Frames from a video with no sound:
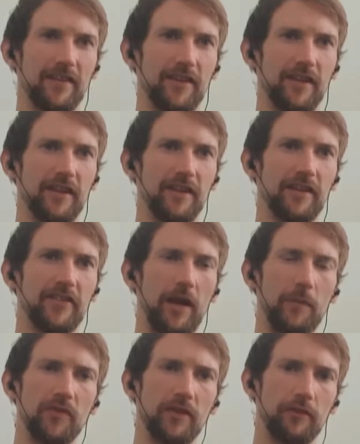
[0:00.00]
The
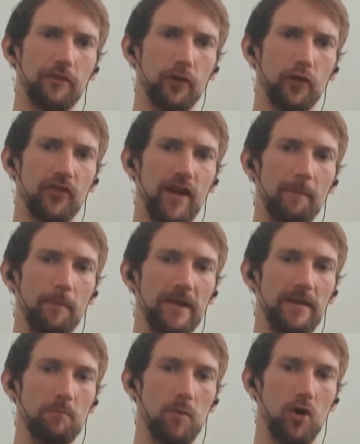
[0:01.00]
tamasic foods then
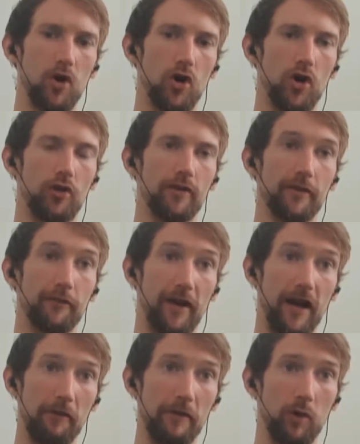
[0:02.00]
being more the
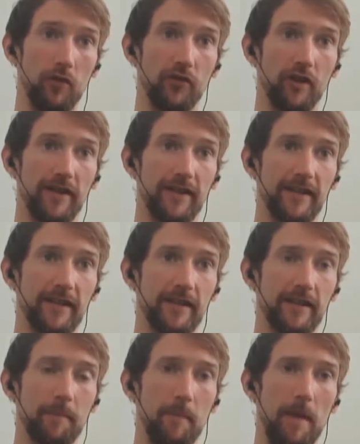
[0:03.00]
fiery ones, like
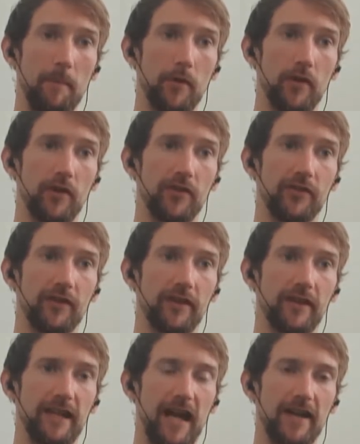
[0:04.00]
the peppers,
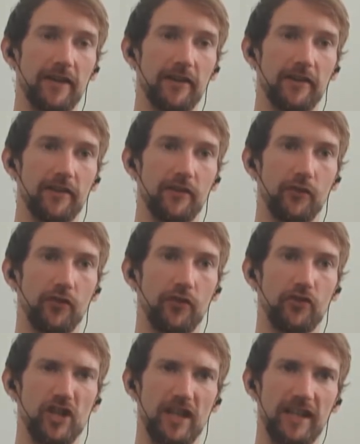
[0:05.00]
the
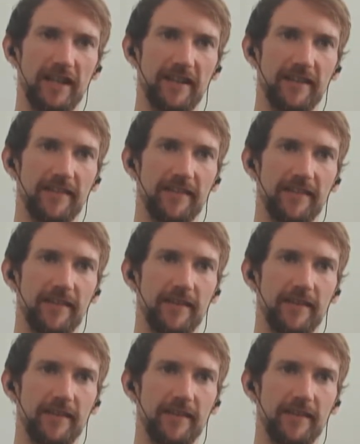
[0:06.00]
cayennes, chilies.